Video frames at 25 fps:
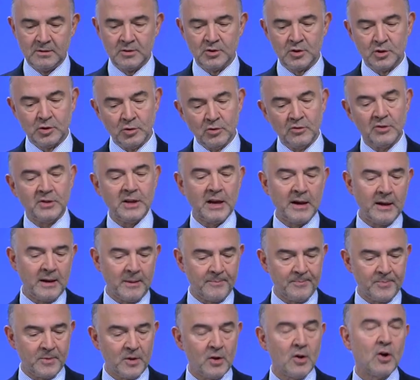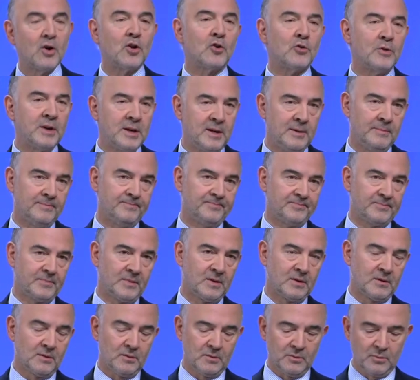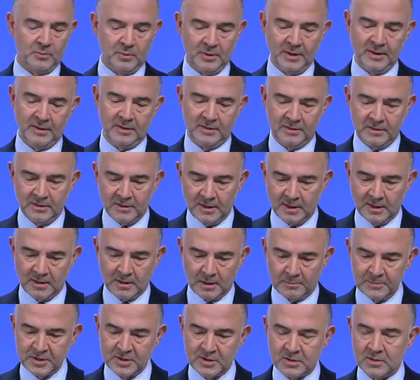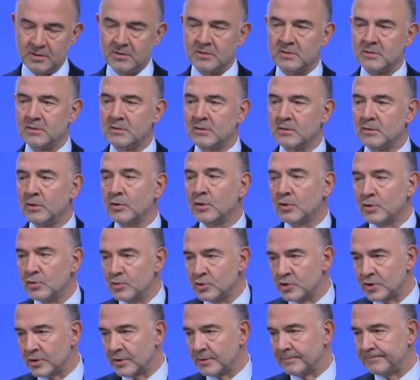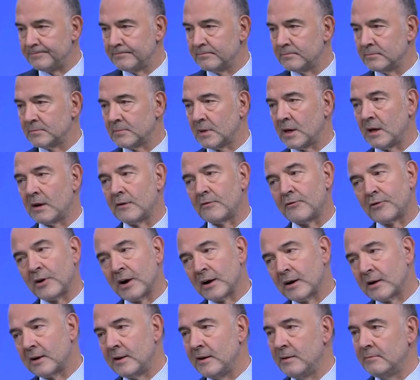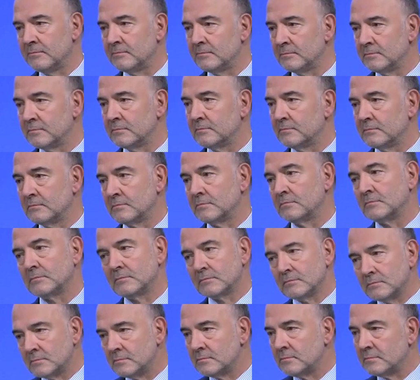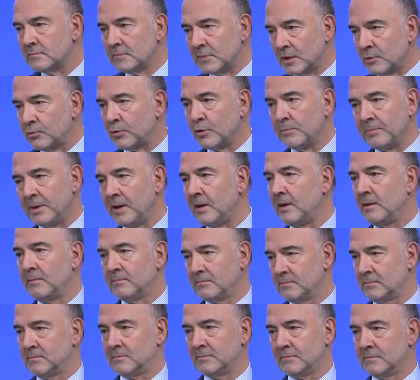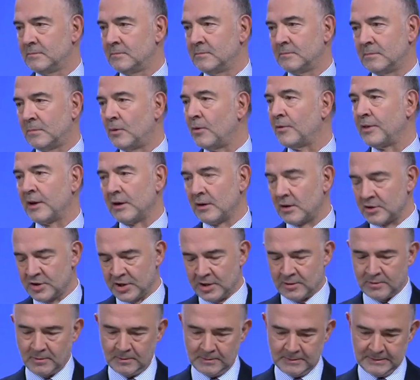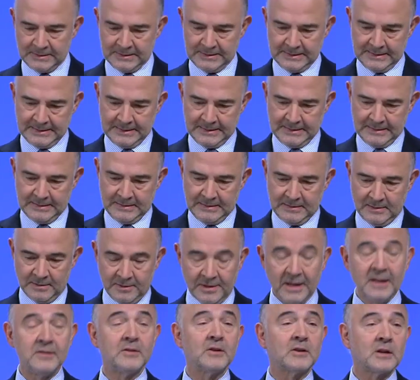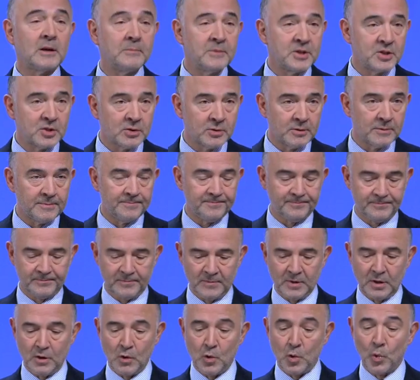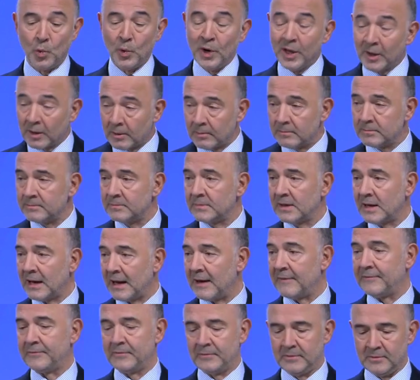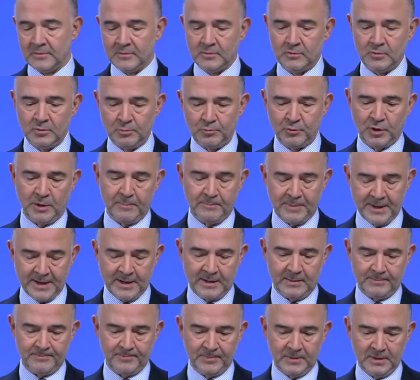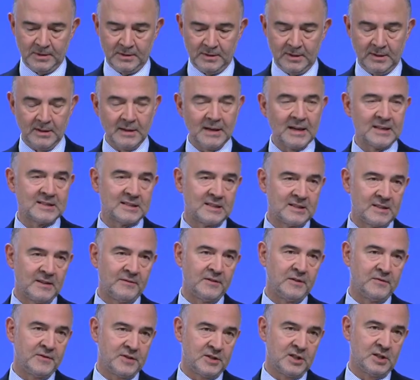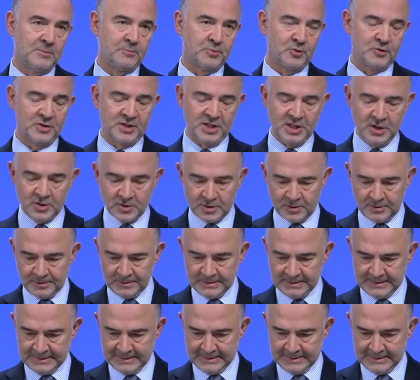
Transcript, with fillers: should they agree with the Commission's conclusion, and frankly, it would be more than logical, then the Commission will have to prepare the excessive deficit procedure,